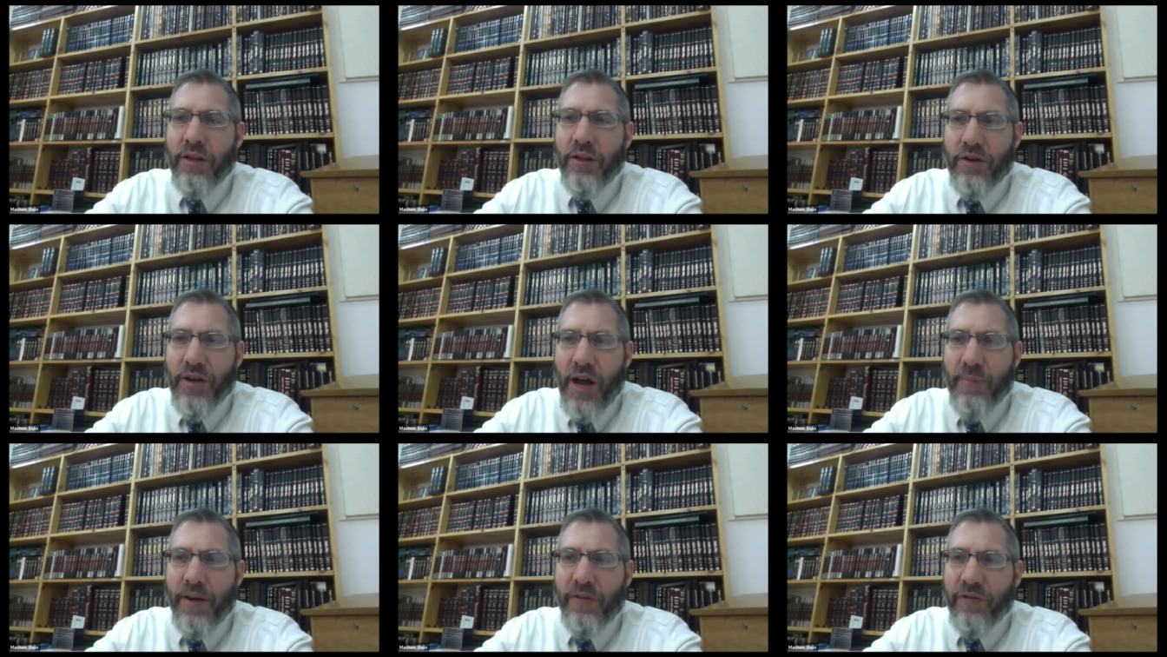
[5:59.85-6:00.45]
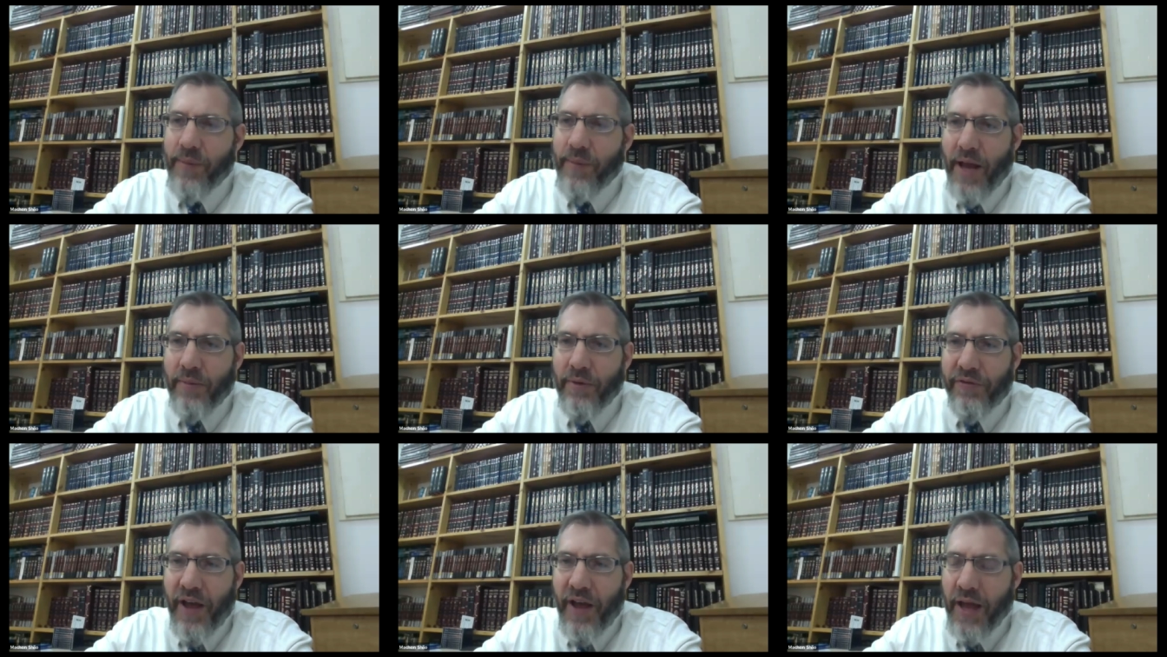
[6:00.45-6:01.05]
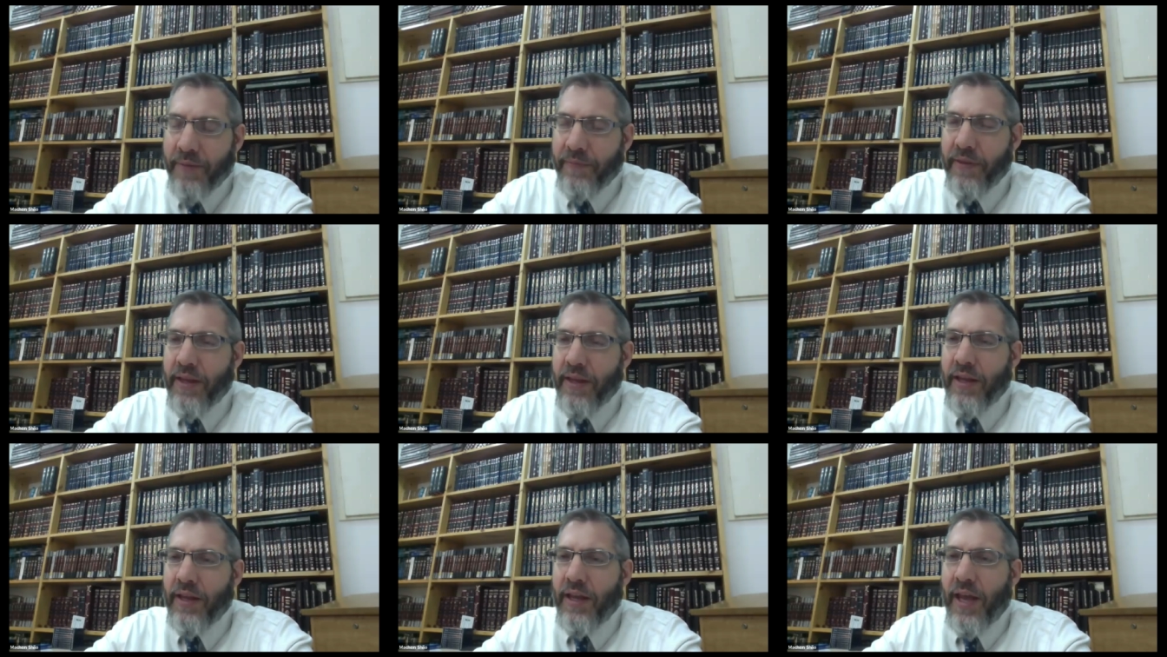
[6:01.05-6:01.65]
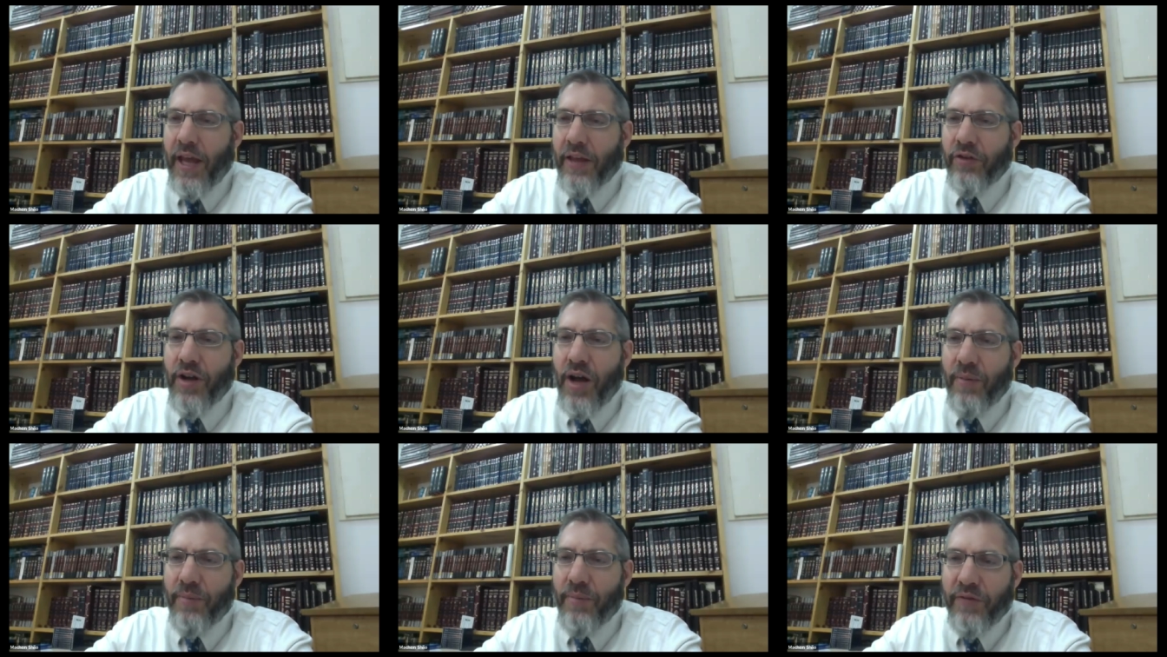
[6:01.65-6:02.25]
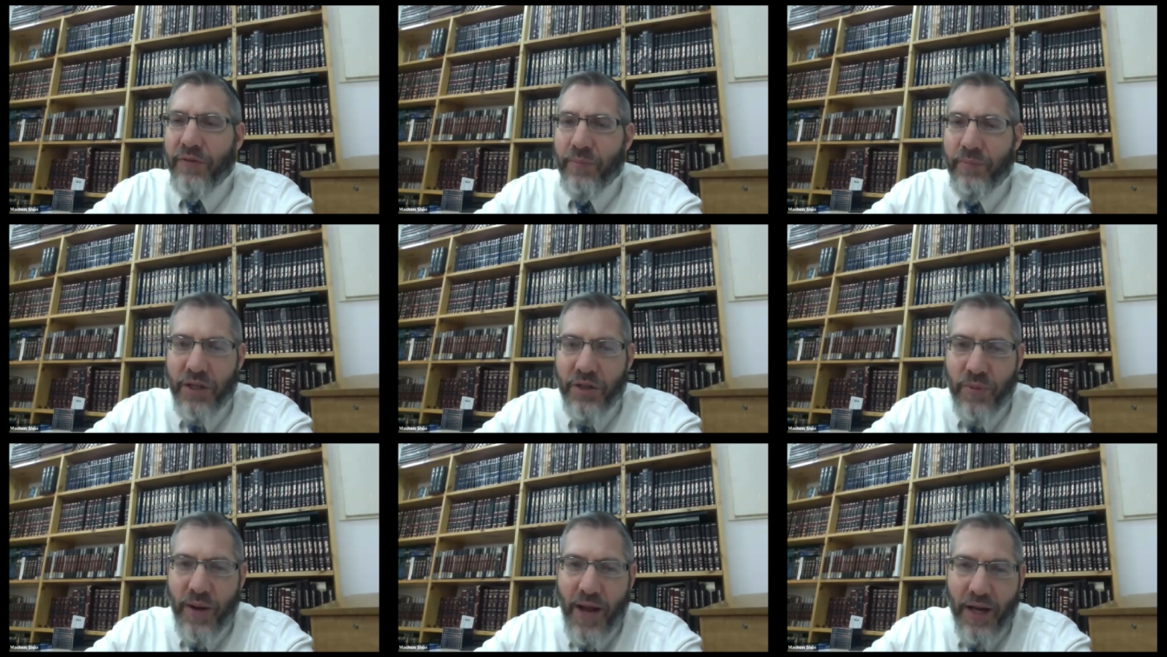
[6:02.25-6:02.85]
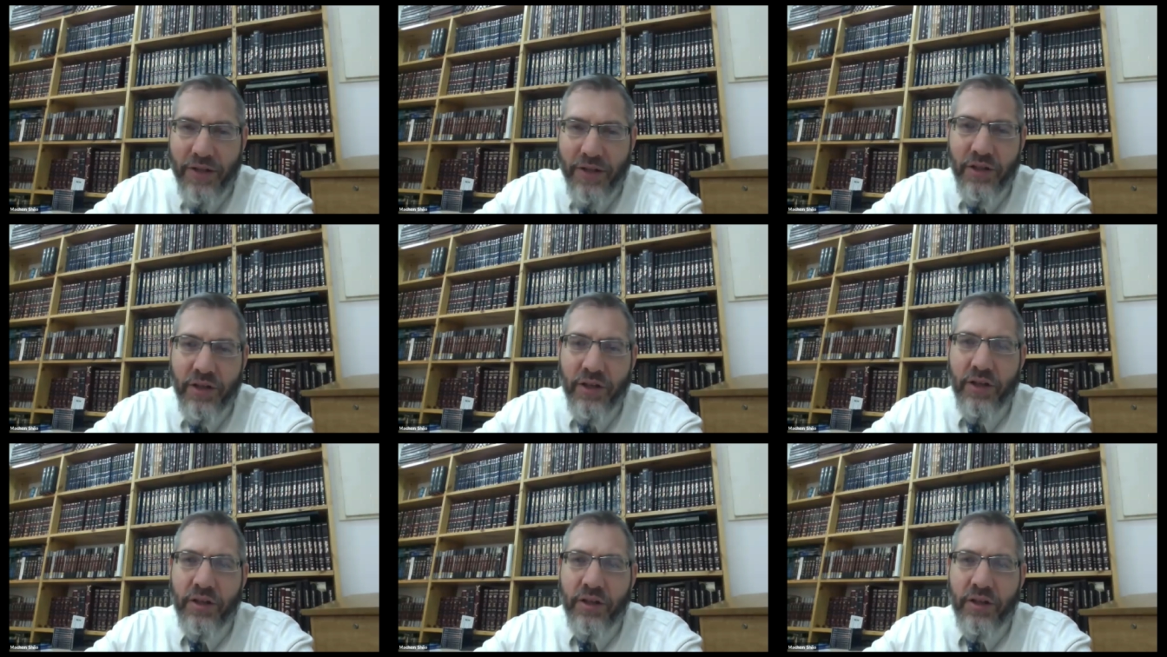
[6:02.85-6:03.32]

they're not made from animal fat and they're not made from beeswax.